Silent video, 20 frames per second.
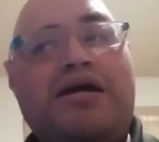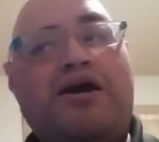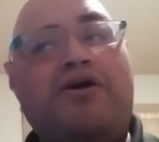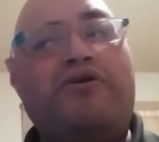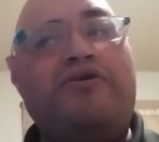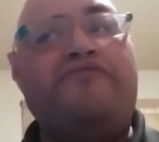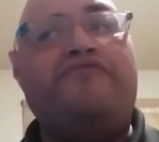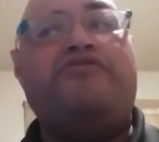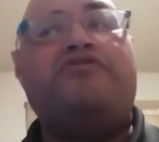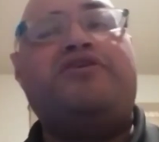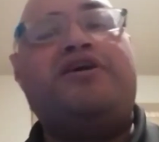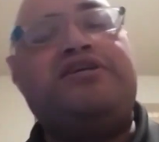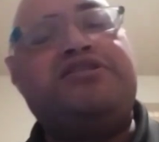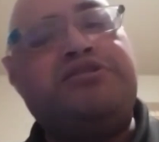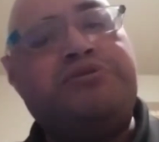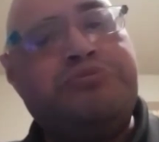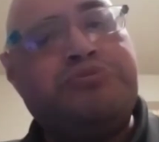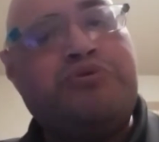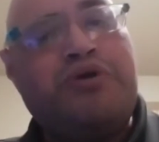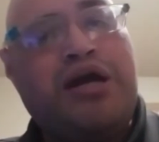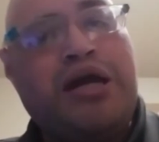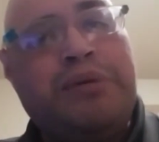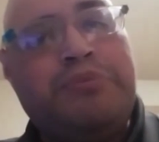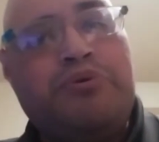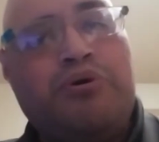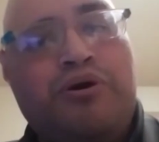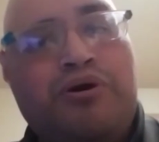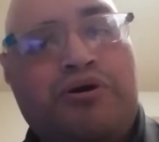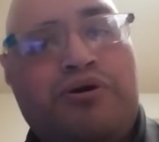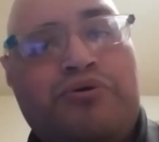now if you're not
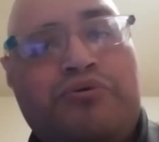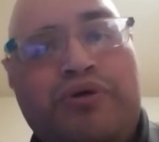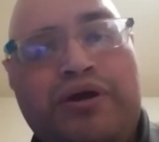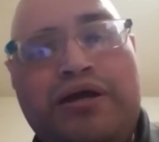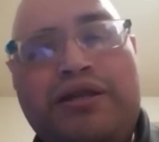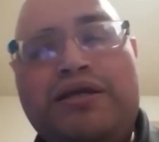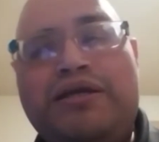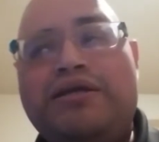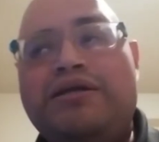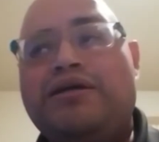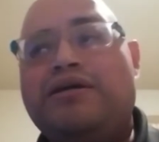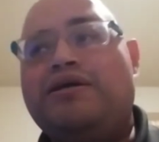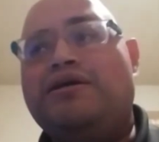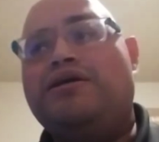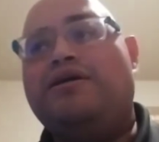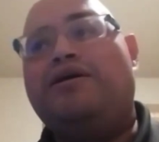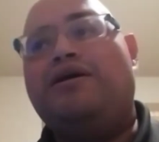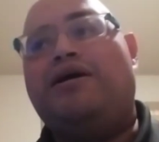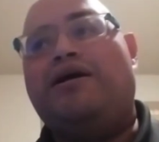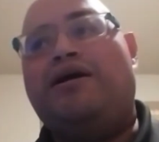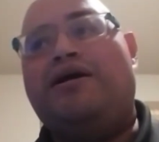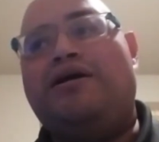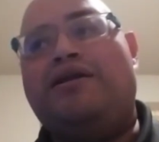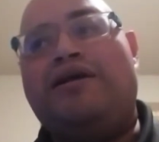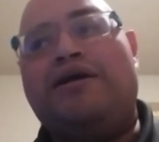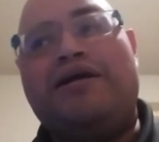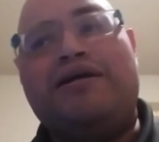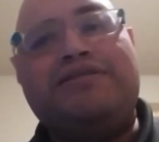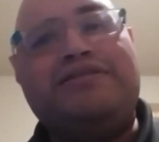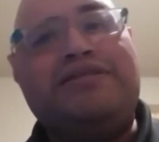subscribed already.
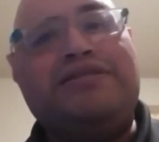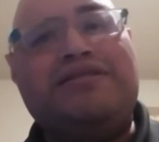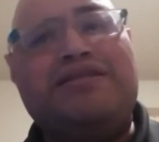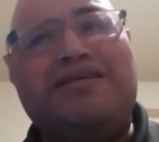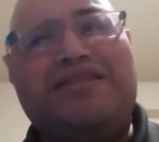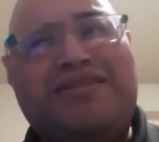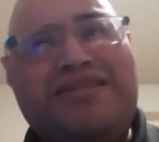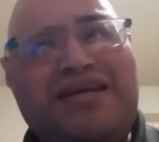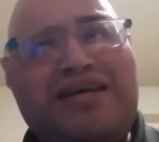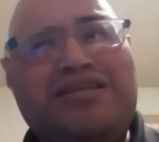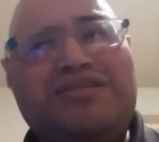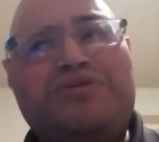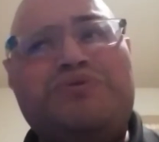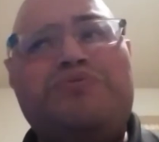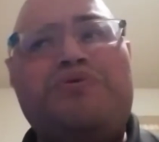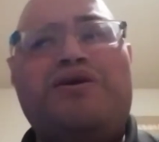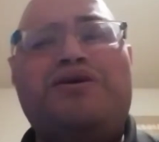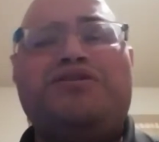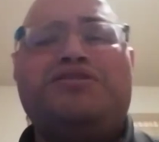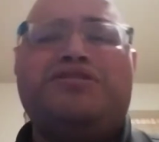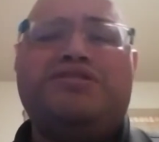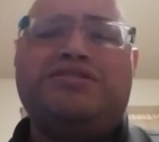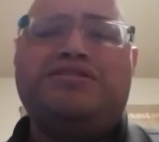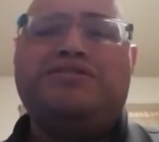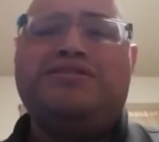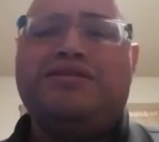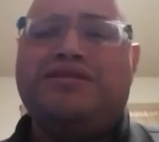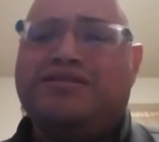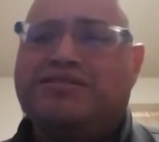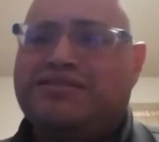Like I said, thanks for
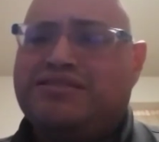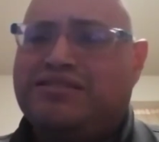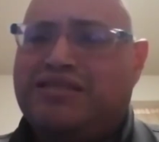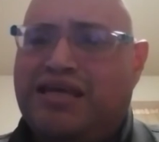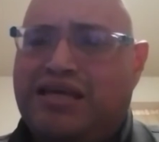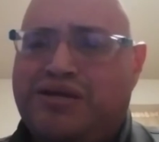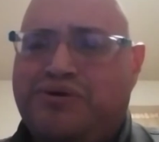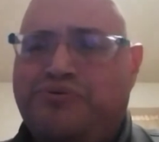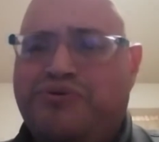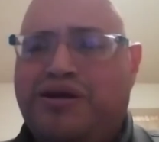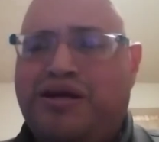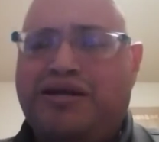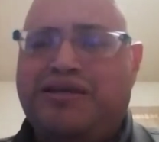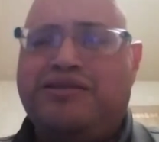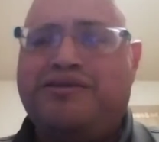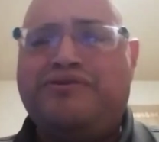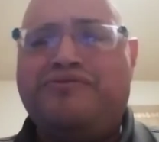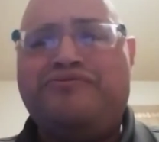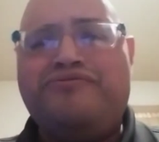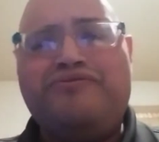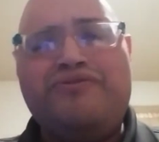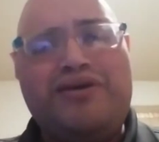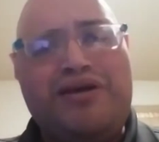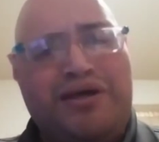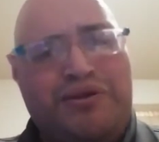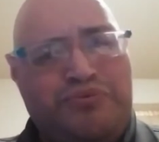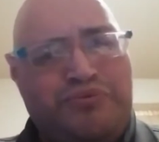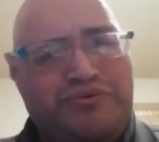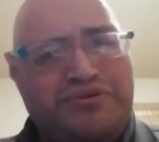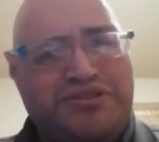watching. Stay creative,
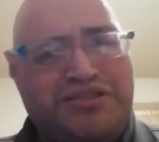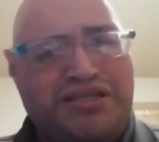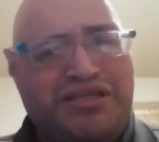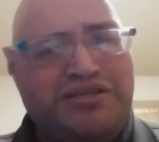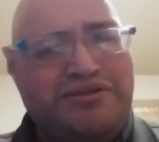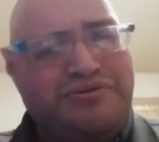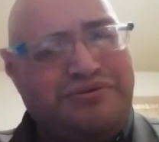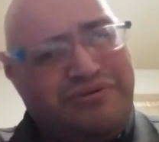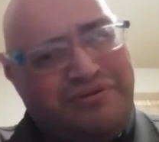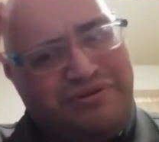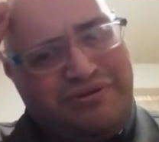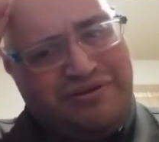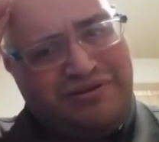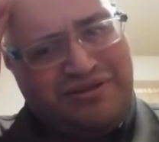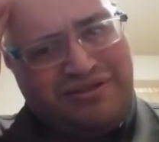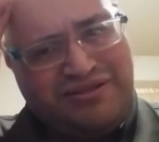and we'll see you